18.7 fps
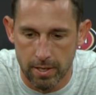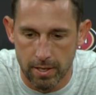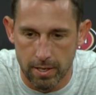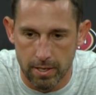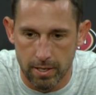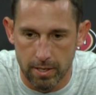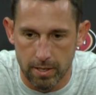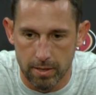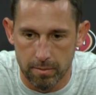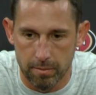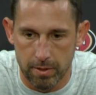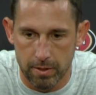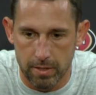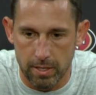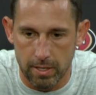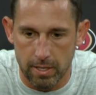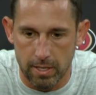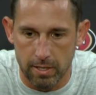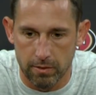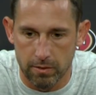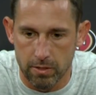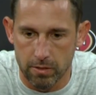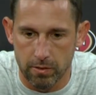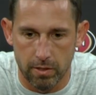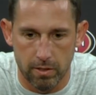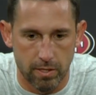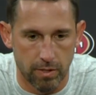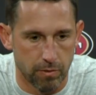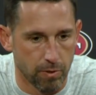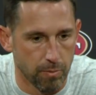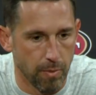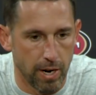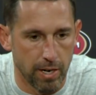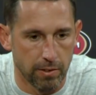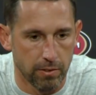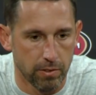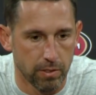Um, I think he has just a different
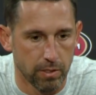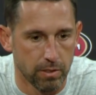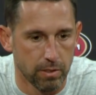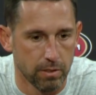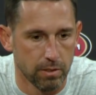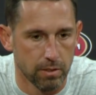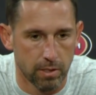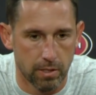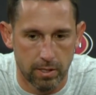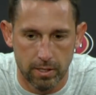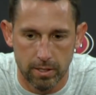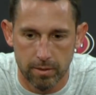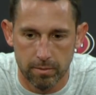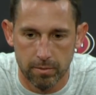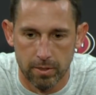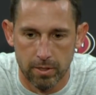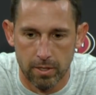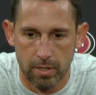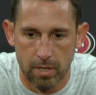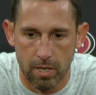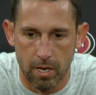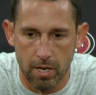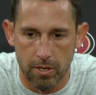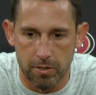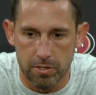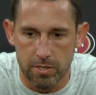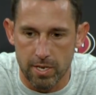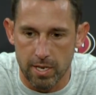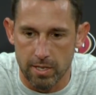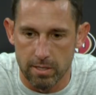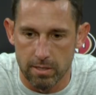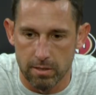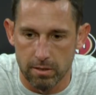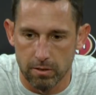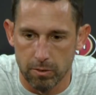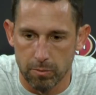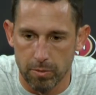mindset, um,
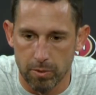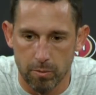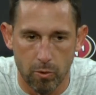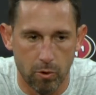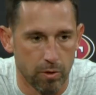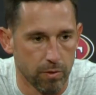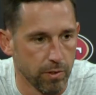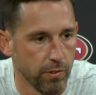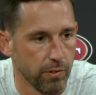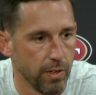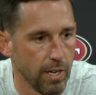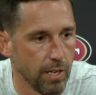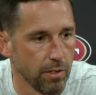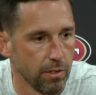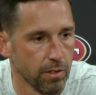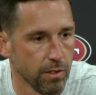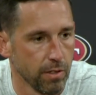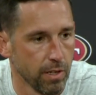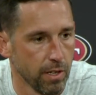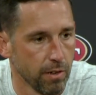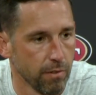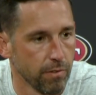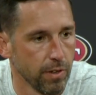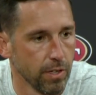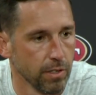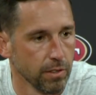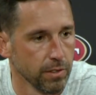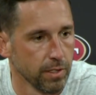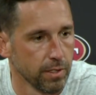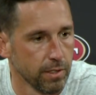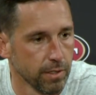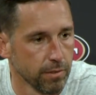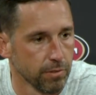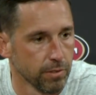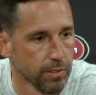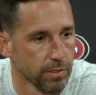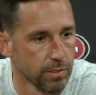understands a little bit more of the standard of the NFL and the
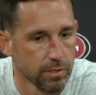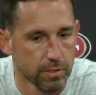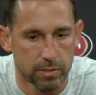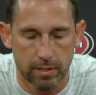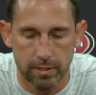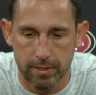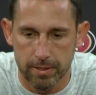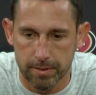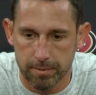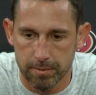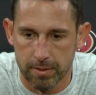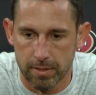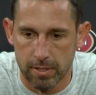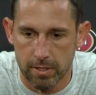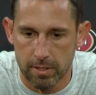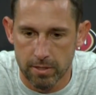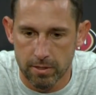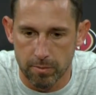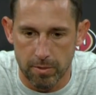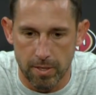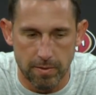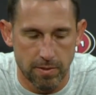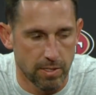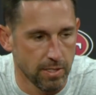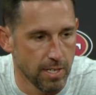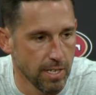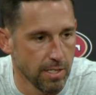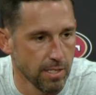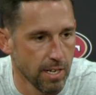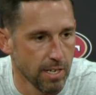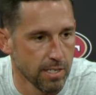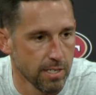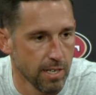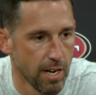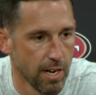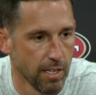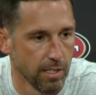difference. Um, sometimes it takes
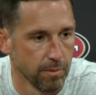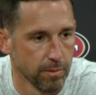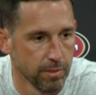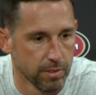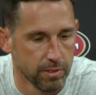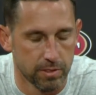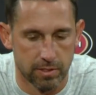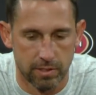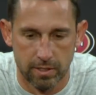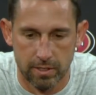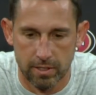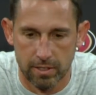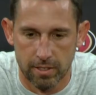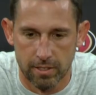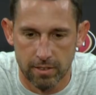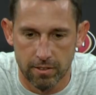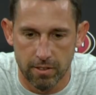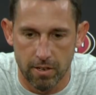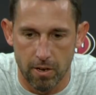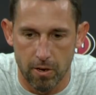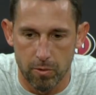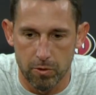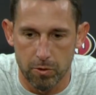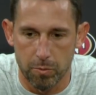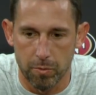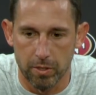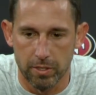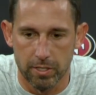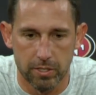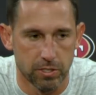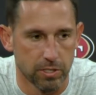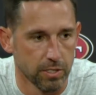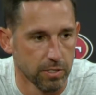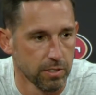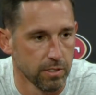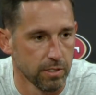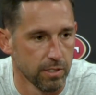guys time. It's it's not always
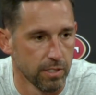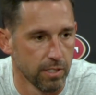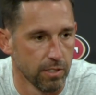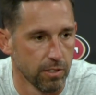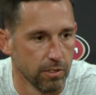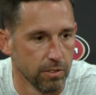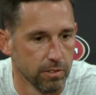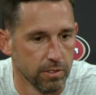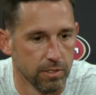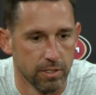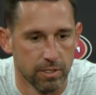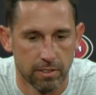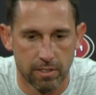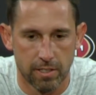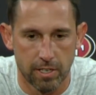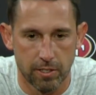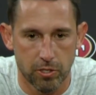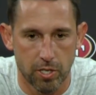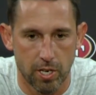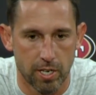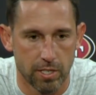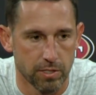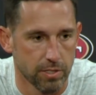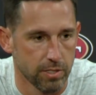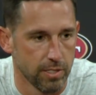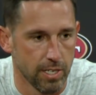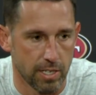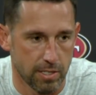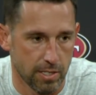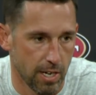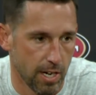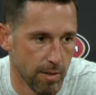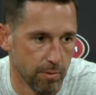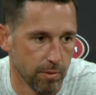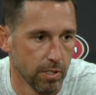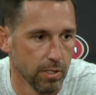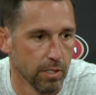malicious, and they don't they're not trying. It just takes
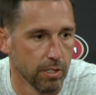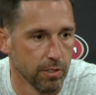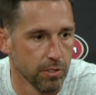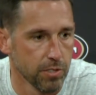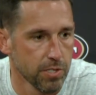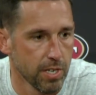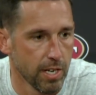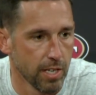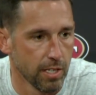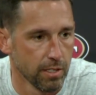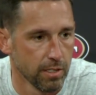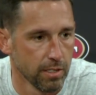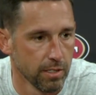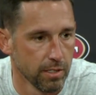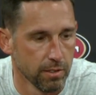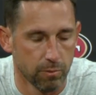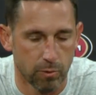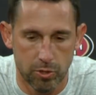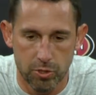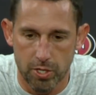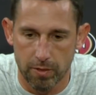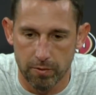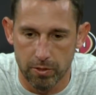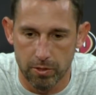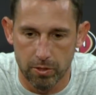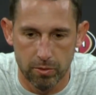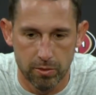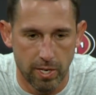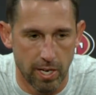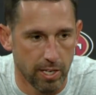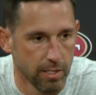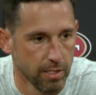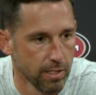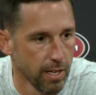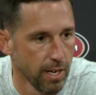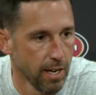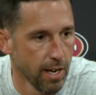time to understand it and what you have to do day
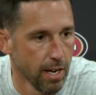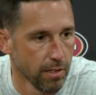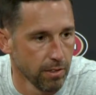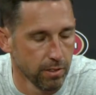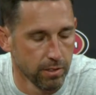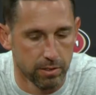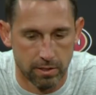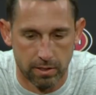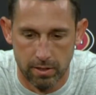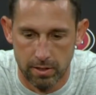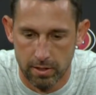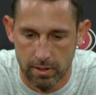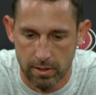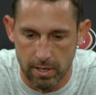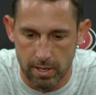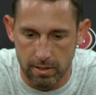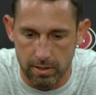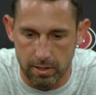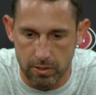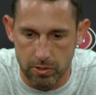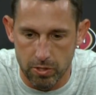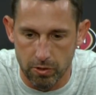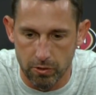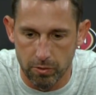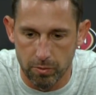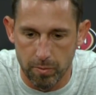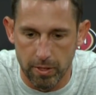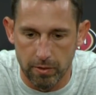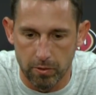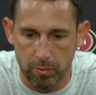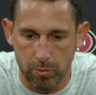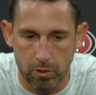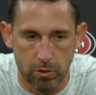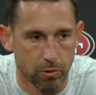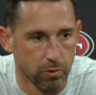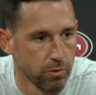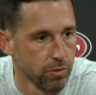in and day out. And I think Joe's made some
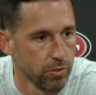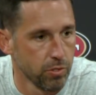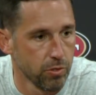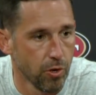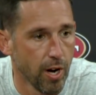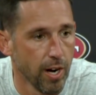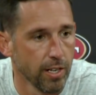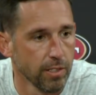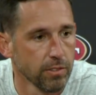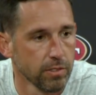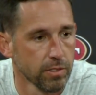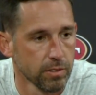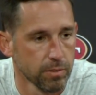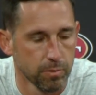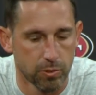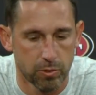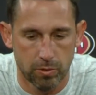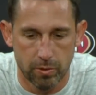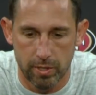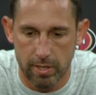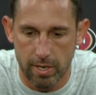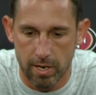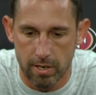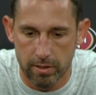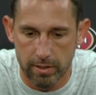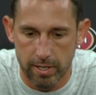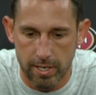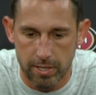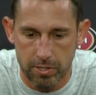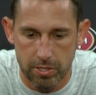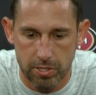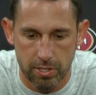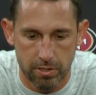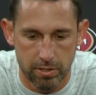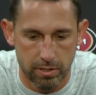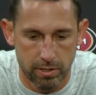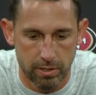huge strides between now and last
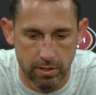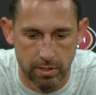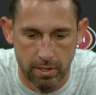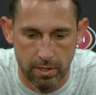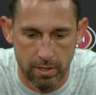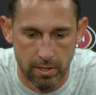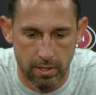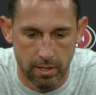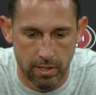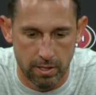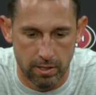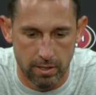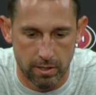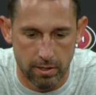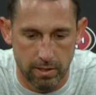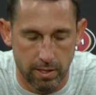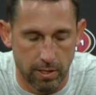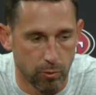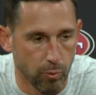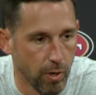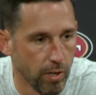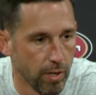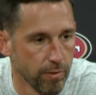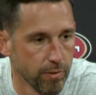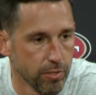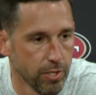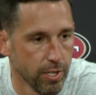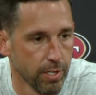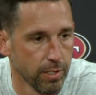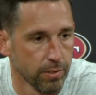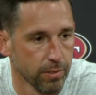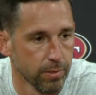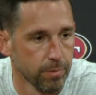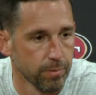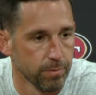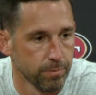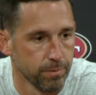year, and uh, I think that's why I'll have a
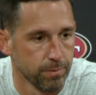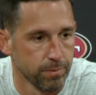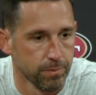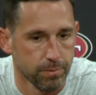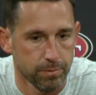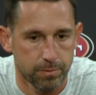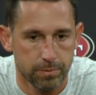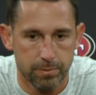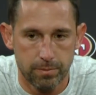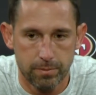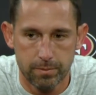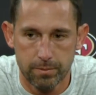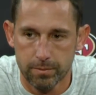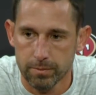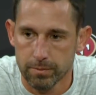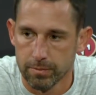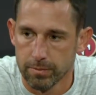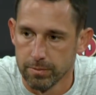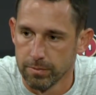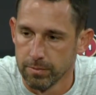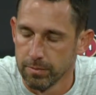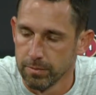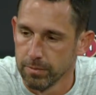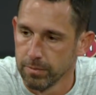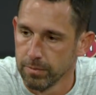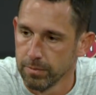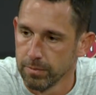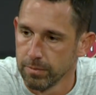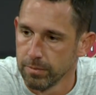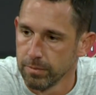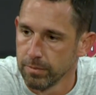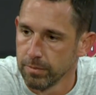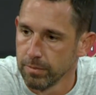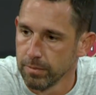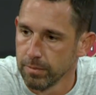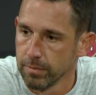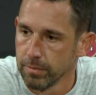chance still see the
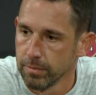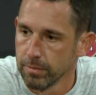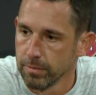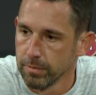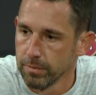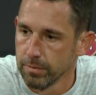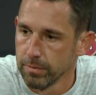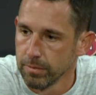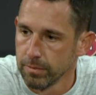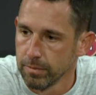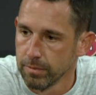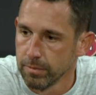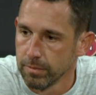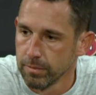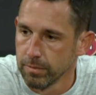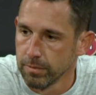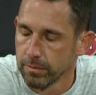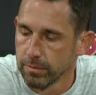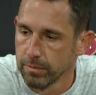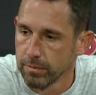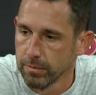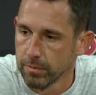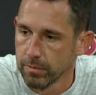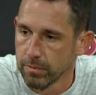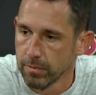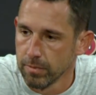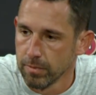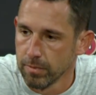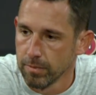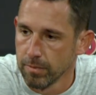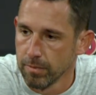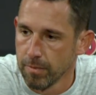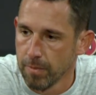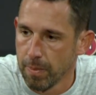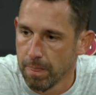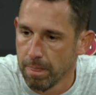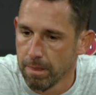the reasons that attracted you to him in the first
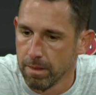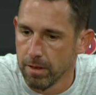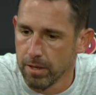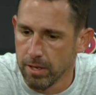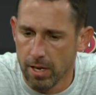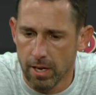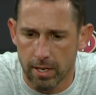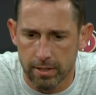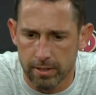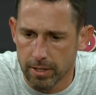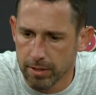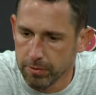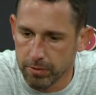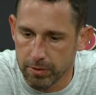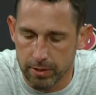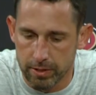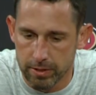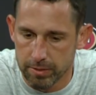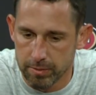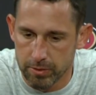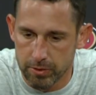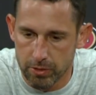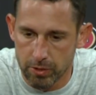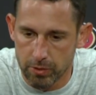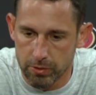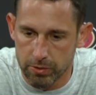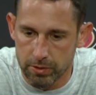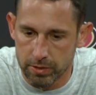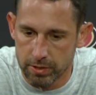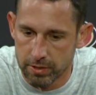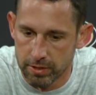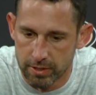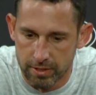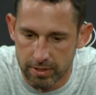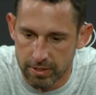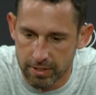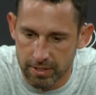place? Yeah, definitely. I mean, Joe's
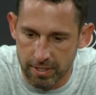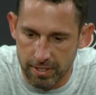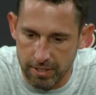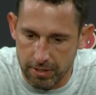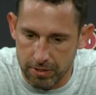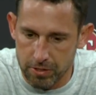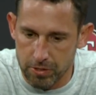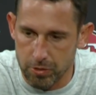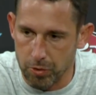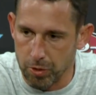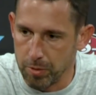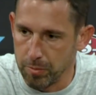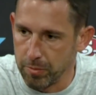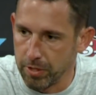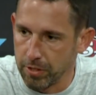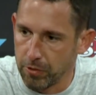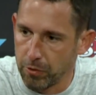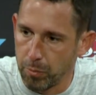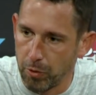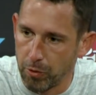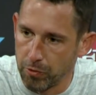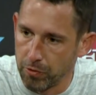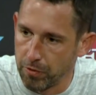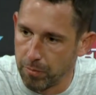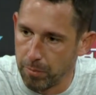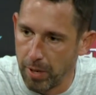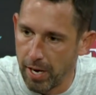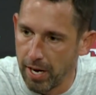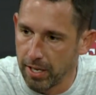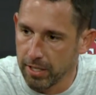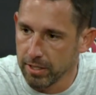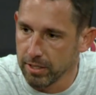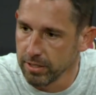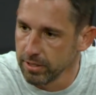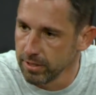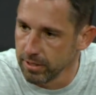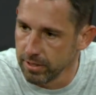an extremely explosive
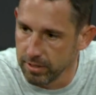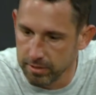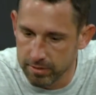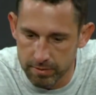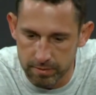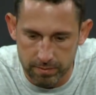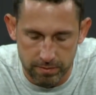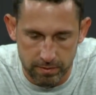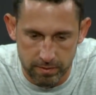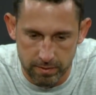back. Um,